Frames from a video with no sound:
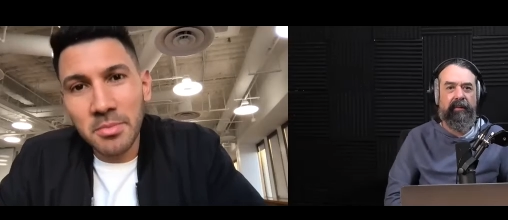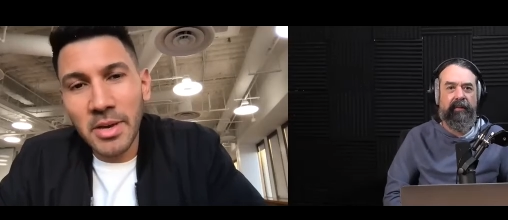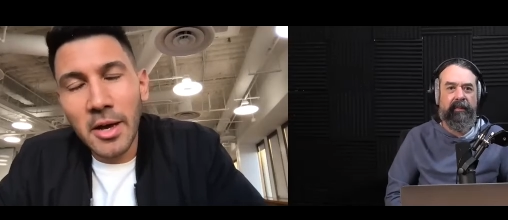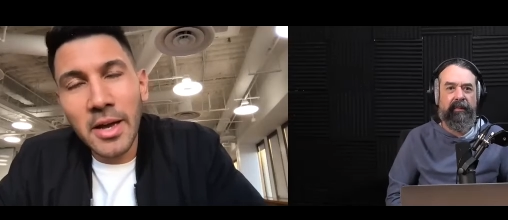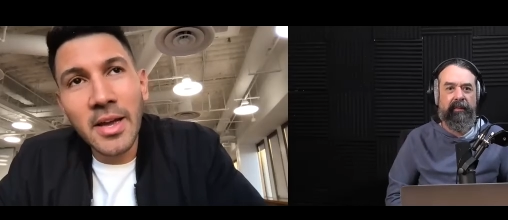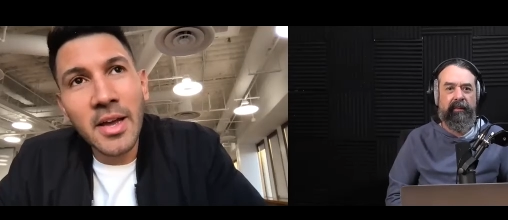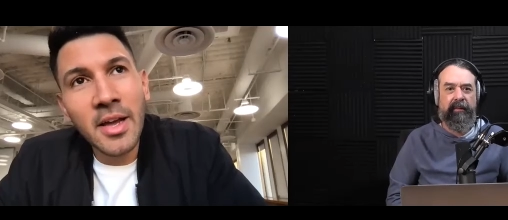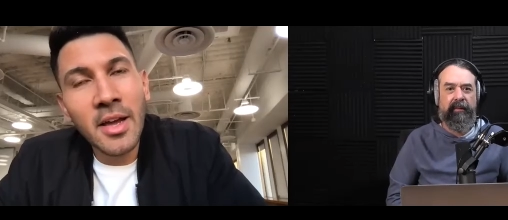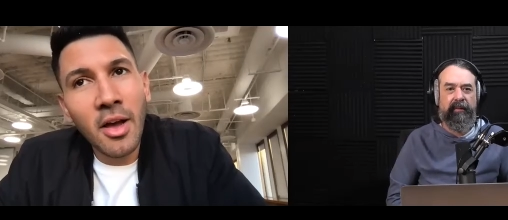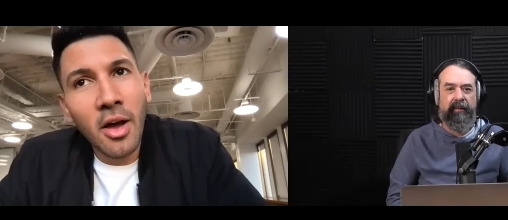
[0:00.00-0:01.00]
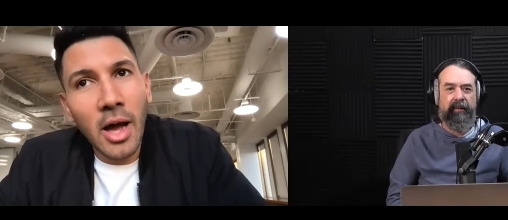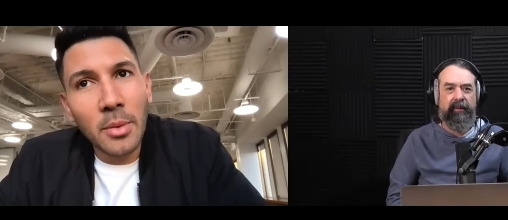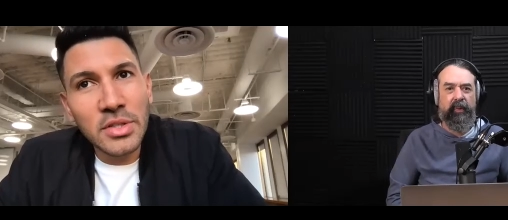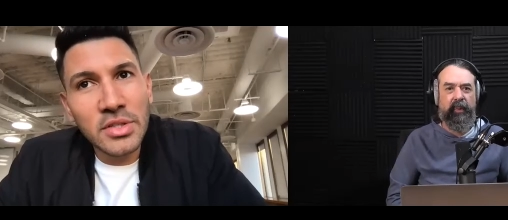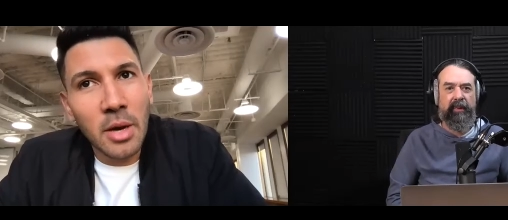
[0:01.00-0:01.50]
Speaker 1: me. I, I
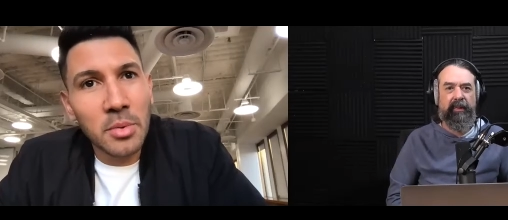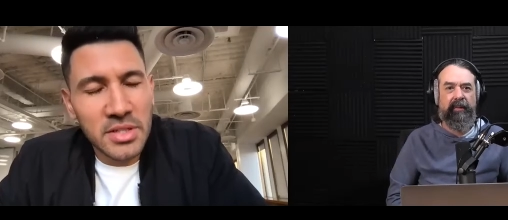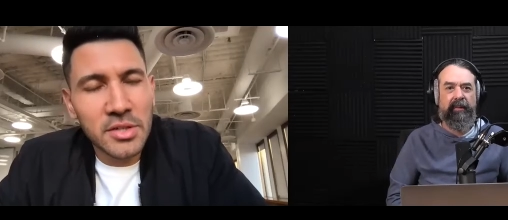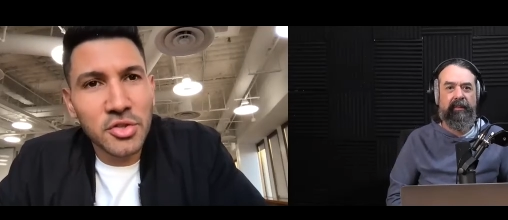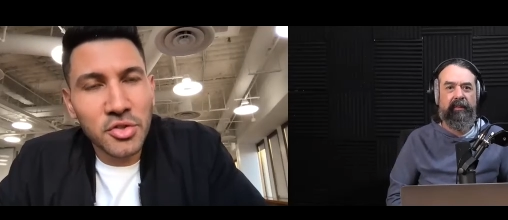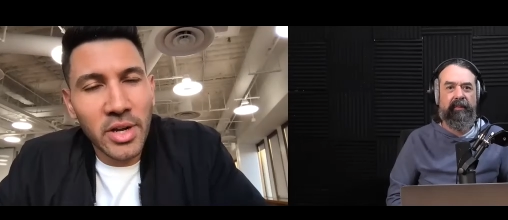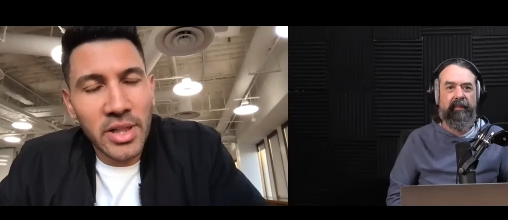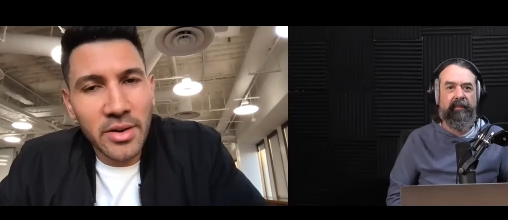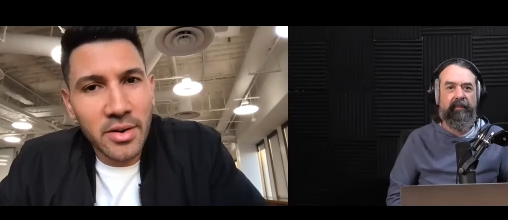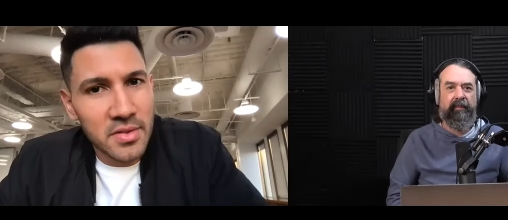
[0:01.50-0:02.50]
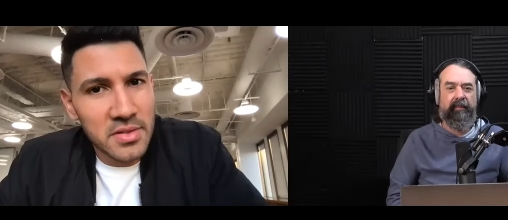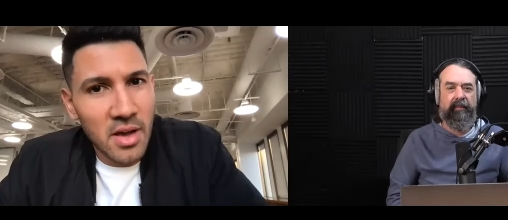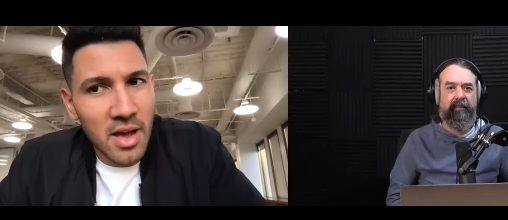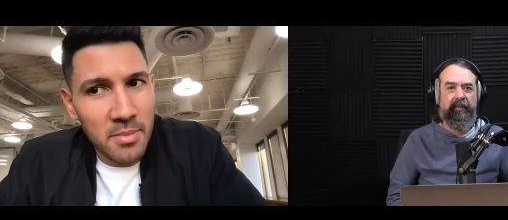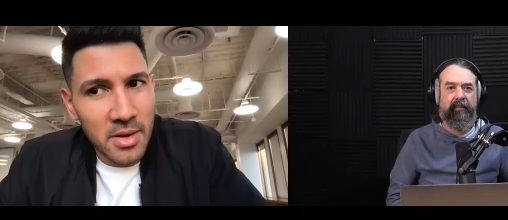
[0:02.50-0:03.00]
was I was in Australia at the
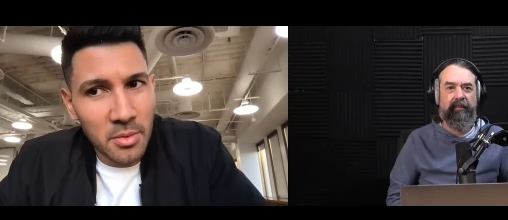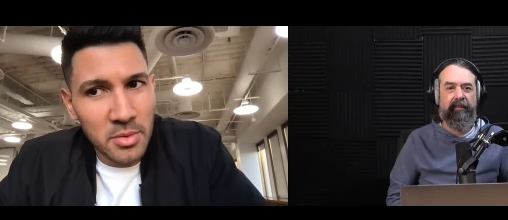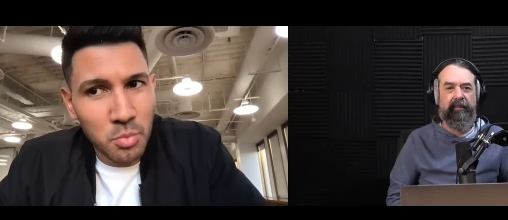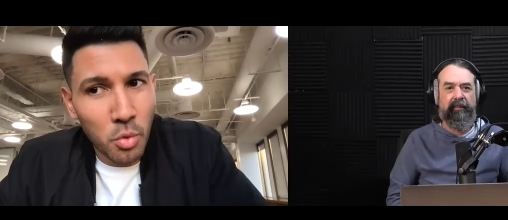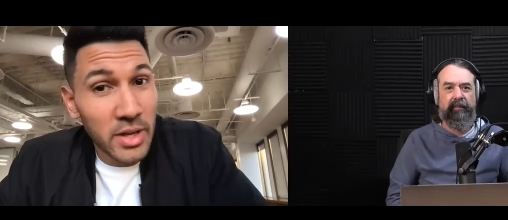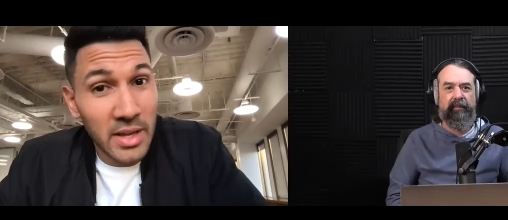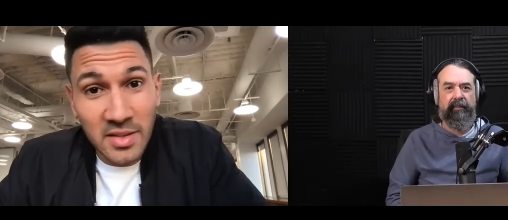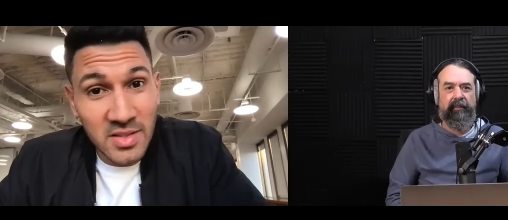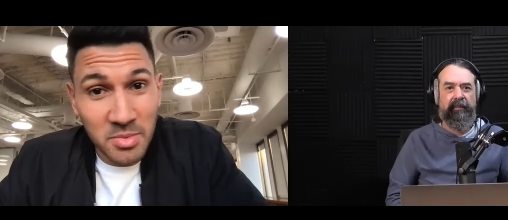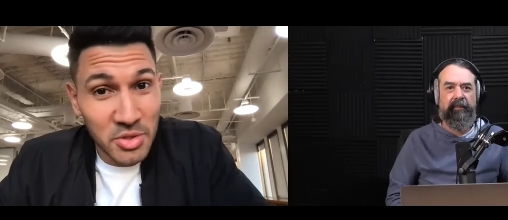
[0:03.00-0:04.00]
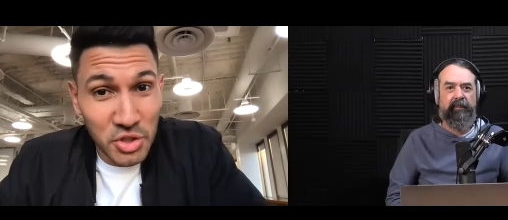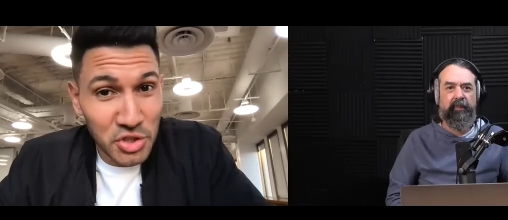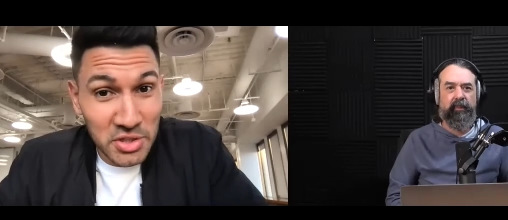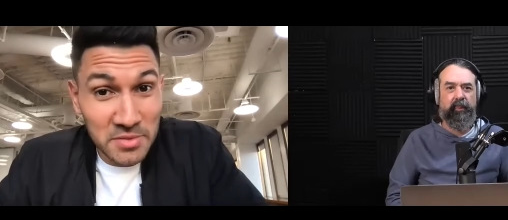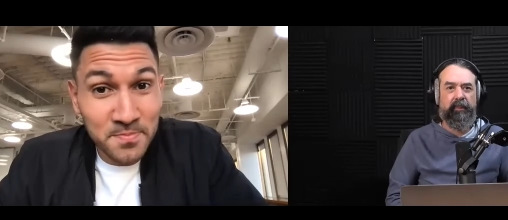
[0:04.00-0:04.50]
time, and I was working as a
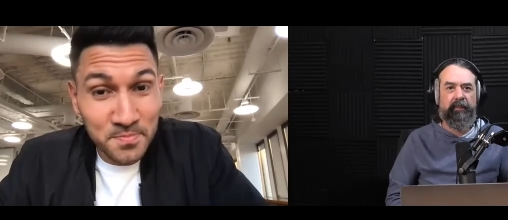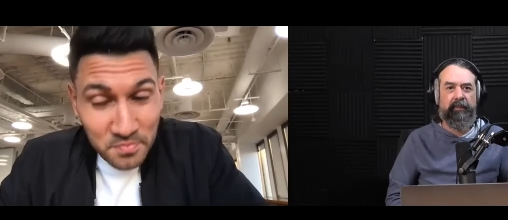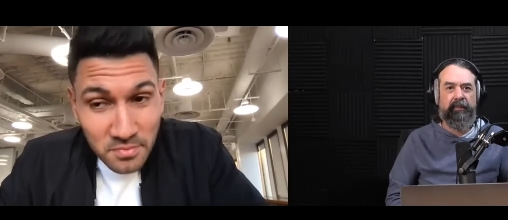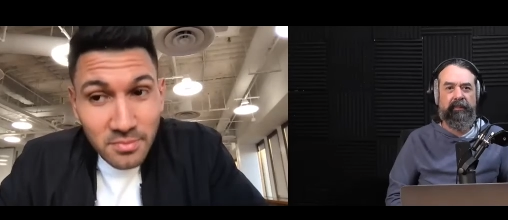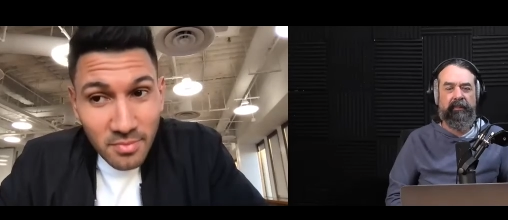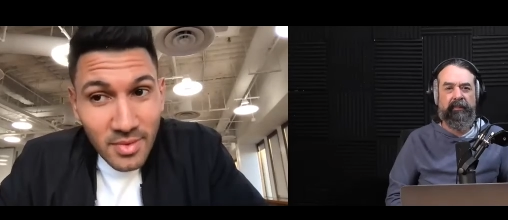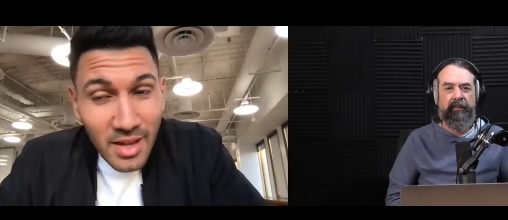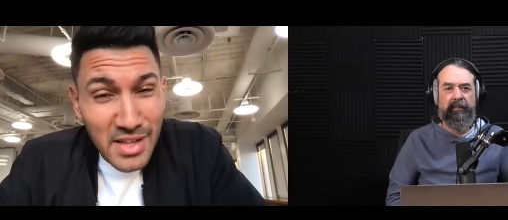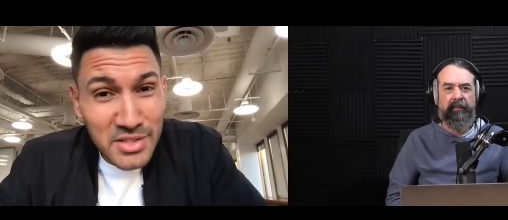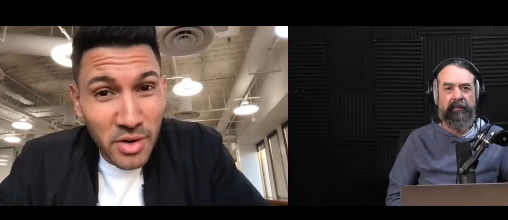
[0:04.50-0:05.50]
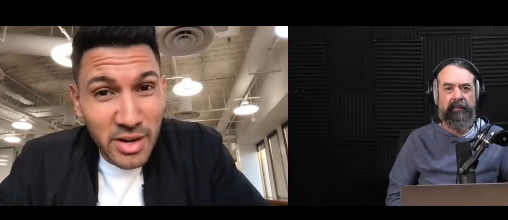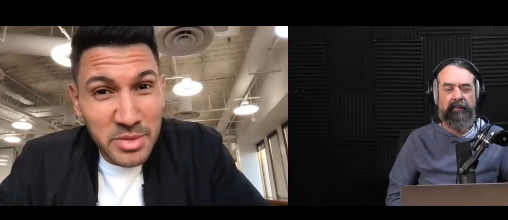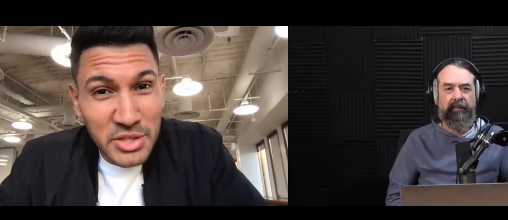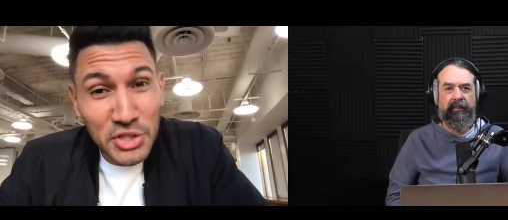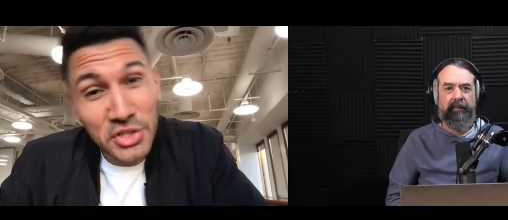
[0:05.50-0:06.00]
magician. That's right, a
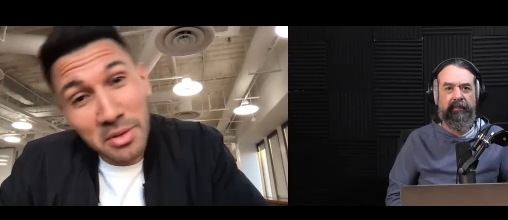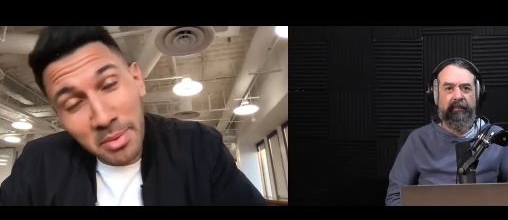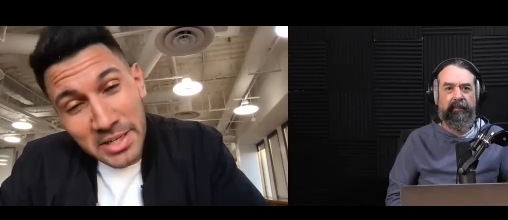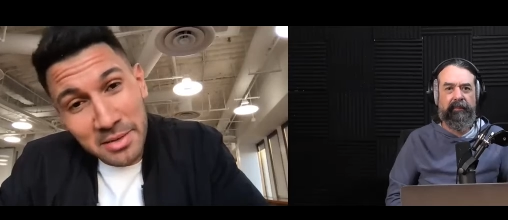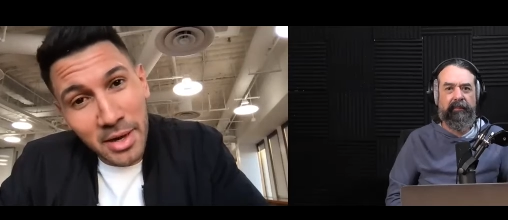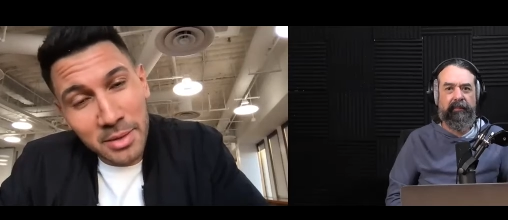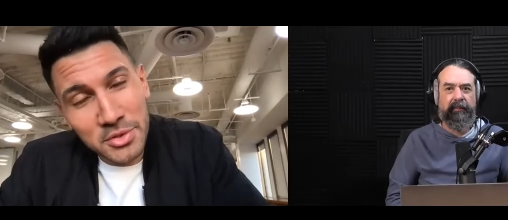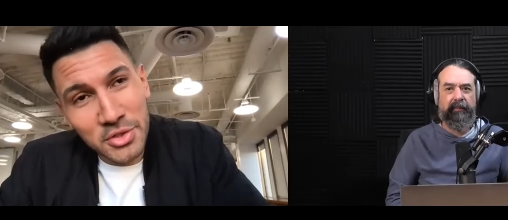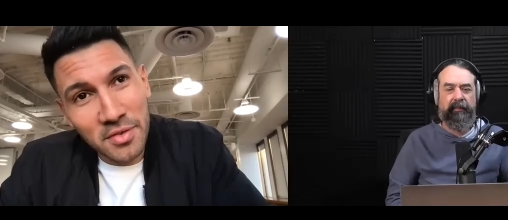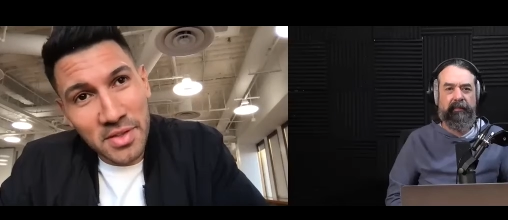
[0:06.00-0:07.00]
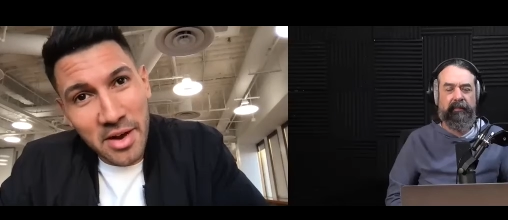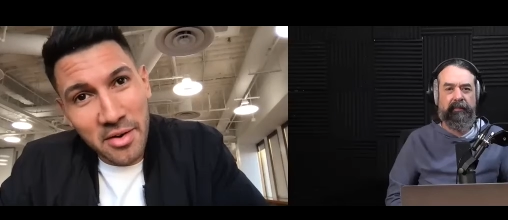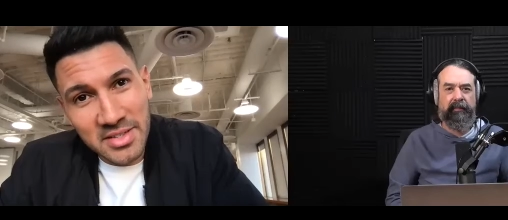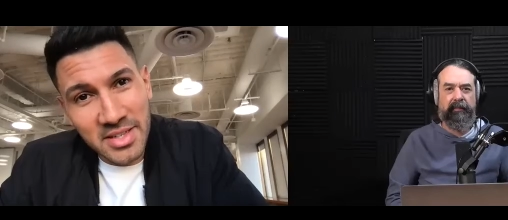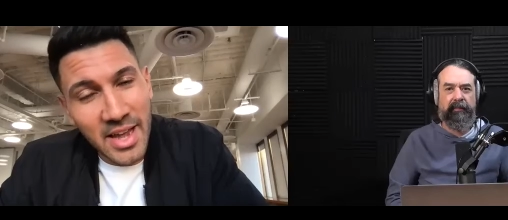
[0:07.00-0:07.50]
magician. A buddy of mine was over there, and
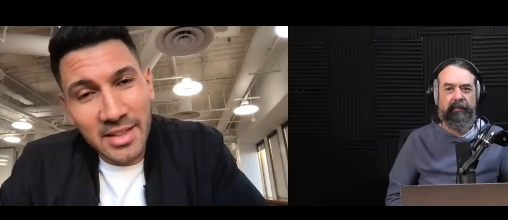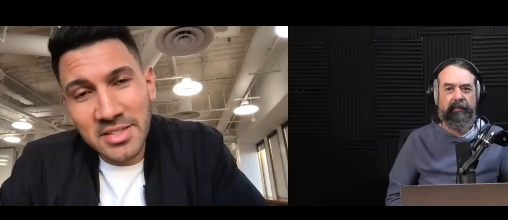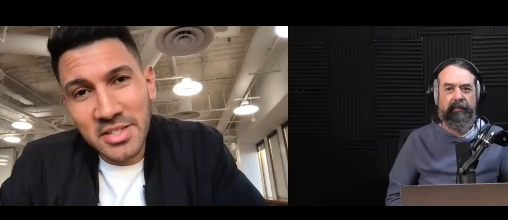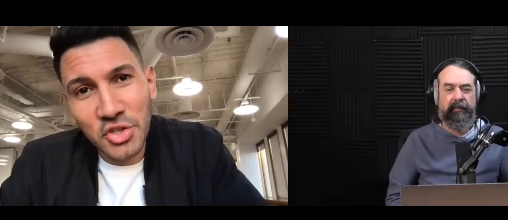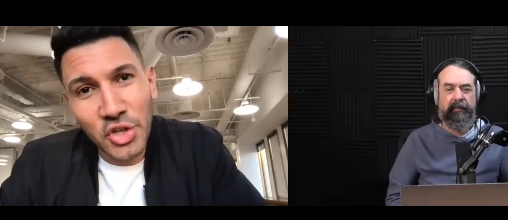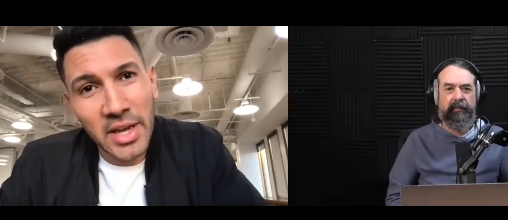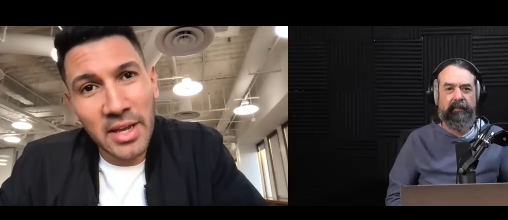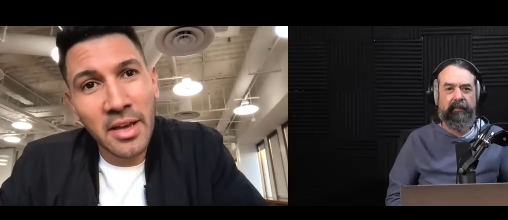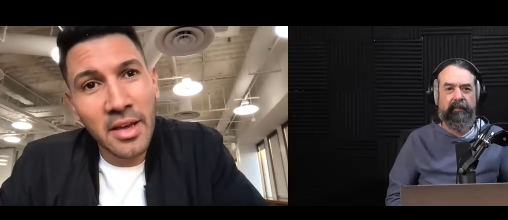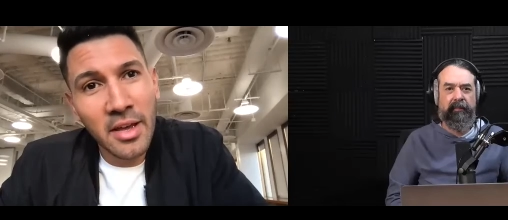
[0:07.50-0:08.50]
he said, "Hey, listen, Jay,